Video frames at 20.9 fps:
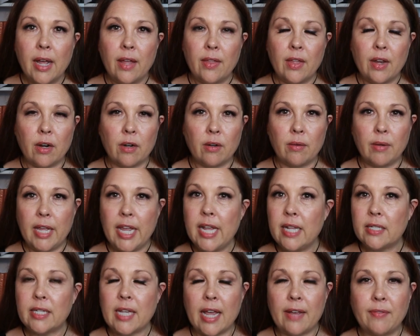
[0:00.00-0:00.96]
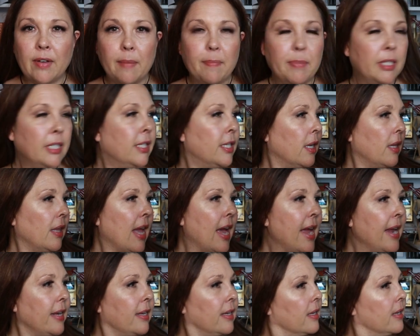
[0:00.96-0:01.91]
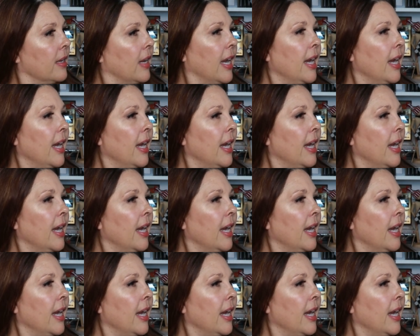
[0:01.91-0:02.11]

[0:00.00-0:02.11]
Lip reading: They're heat safe up until, like,